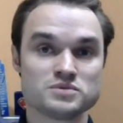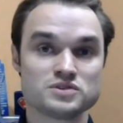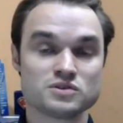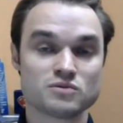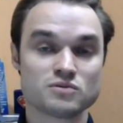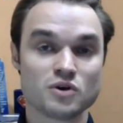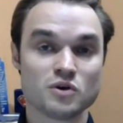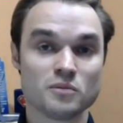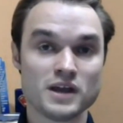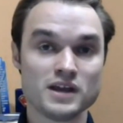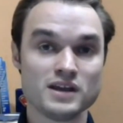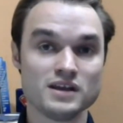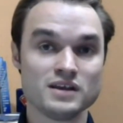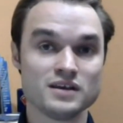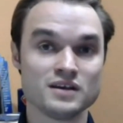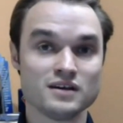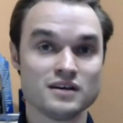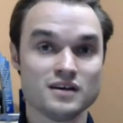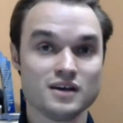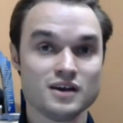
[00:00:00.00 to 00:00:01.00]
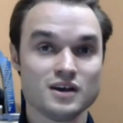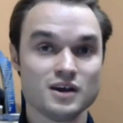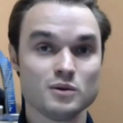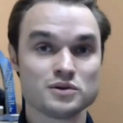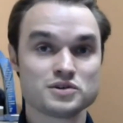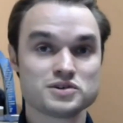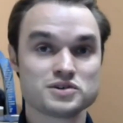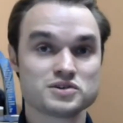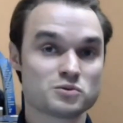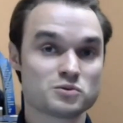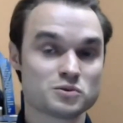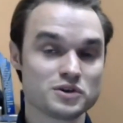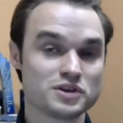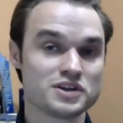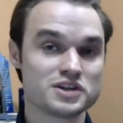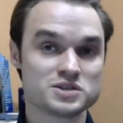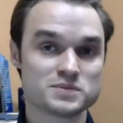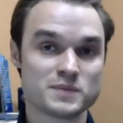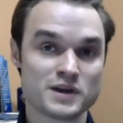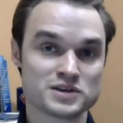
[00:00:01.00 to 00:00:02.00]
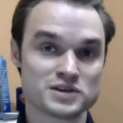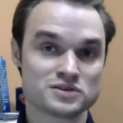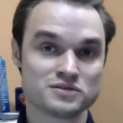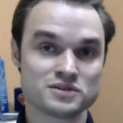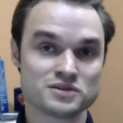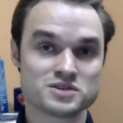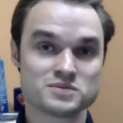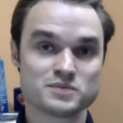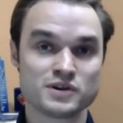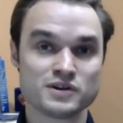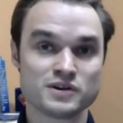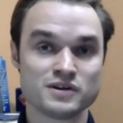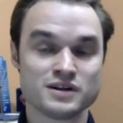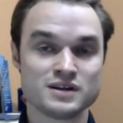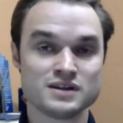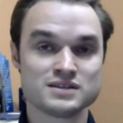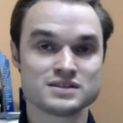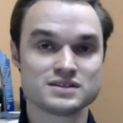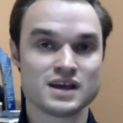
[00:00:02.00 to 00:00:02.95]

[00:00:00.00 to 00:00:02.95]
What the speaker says: to Romania, which is a really special experience.